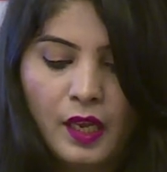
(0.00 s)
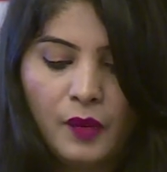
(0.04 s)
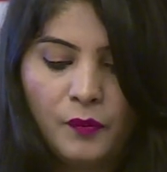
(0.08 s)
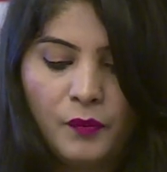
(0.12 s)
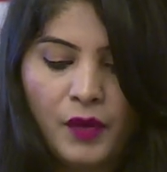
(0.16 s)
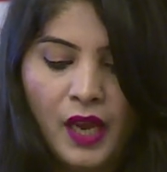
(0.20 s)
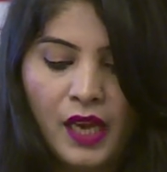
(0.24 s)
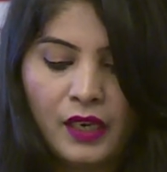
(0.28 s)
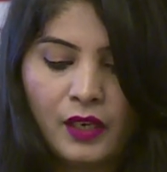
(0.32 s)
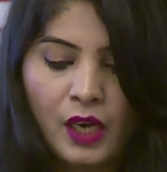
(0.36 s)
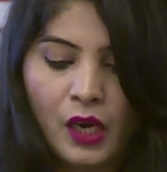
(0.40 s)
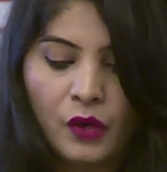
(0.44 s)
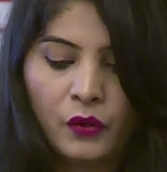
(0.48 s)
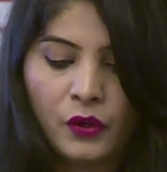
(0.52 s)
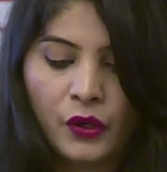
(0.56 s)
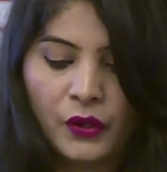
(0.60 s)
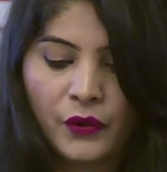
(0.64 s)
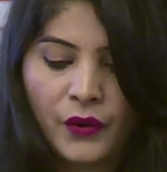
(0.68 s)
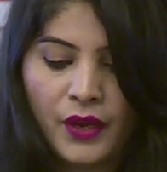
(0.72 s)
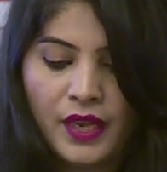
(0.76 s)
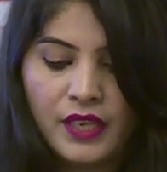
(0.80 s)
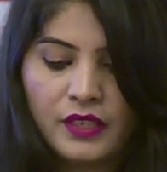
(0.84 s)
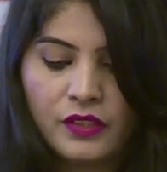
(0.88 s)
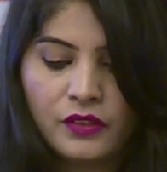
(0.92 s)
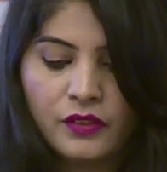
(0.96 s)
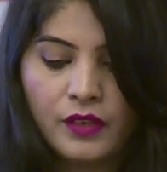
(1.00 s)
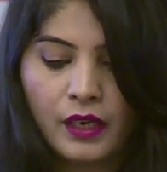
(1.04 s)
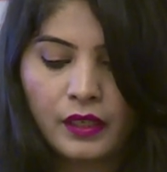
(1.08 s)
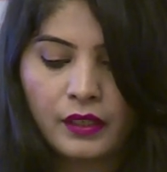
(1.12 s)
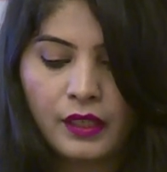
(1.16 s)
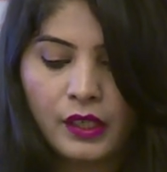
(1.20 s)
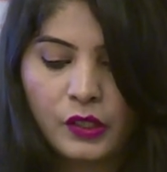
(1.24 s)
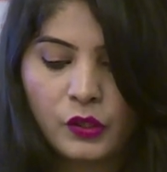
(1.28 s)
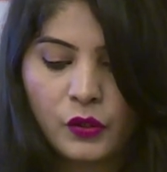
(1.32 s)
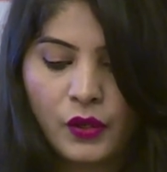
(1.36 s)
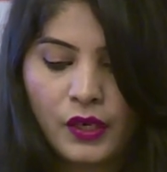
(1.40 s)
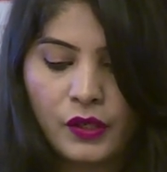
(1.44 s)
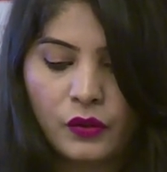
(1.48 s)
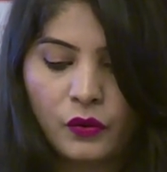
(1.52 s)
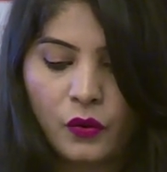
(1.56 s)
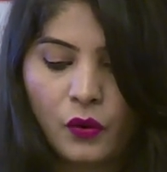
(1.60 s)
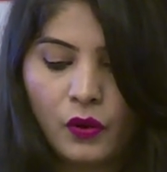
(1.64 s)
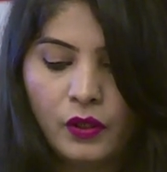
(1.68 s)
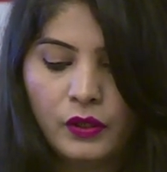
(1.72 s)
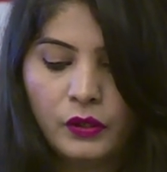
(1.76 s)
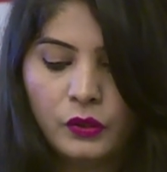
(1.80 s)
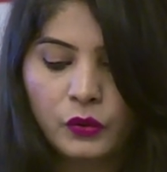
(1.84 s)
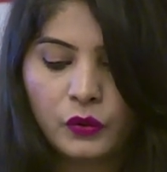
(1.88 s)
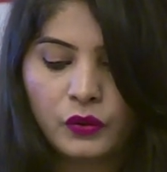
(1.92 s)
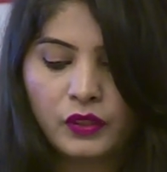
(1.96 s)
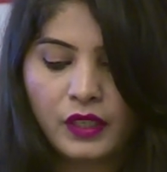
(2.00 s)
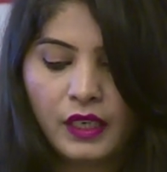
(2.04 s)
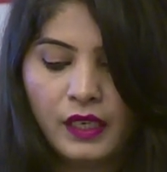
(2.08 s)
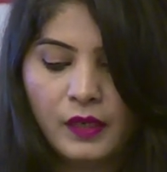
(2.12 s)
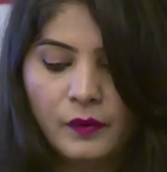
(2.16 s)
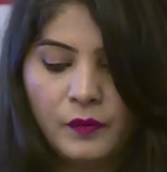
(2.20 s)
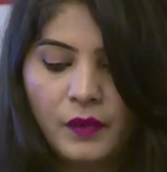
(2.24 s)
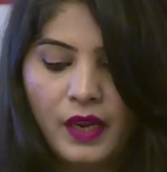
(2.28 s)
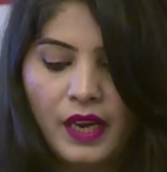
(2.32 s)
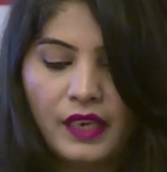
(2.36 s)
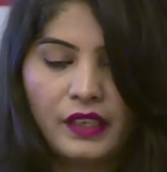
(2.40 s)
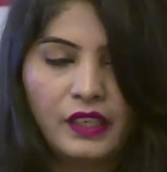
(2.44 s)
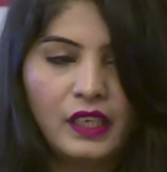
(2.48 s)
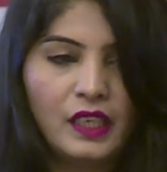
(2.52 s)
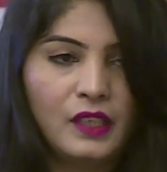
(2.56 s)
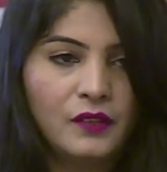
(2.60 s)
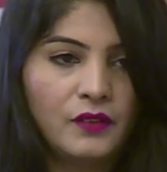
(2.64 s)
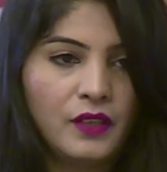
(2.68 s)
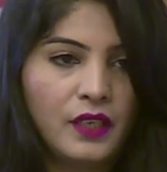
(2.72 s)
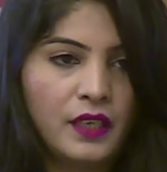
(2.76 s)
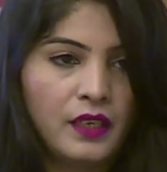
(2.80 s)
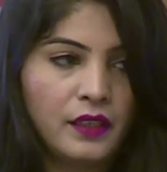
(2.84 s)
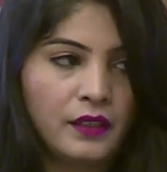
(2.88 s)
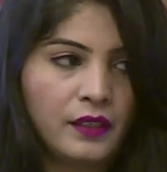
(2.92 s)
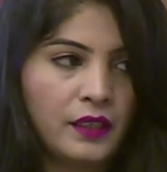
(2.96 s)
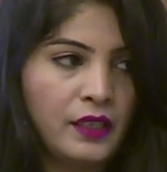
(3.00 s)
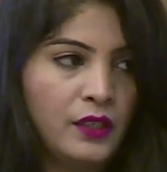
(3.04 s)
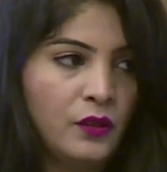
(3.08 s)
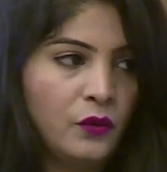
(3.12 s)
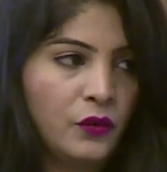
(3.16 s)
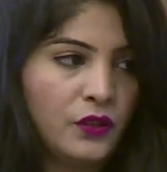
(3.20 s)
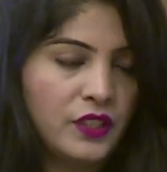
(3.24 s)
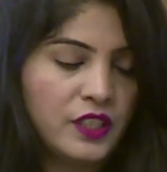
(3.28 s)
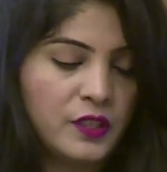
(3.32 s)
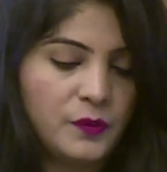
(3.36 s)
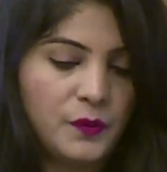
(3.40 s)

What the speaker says: May I now request Dr. Joan Rolle to come and deliver her keynote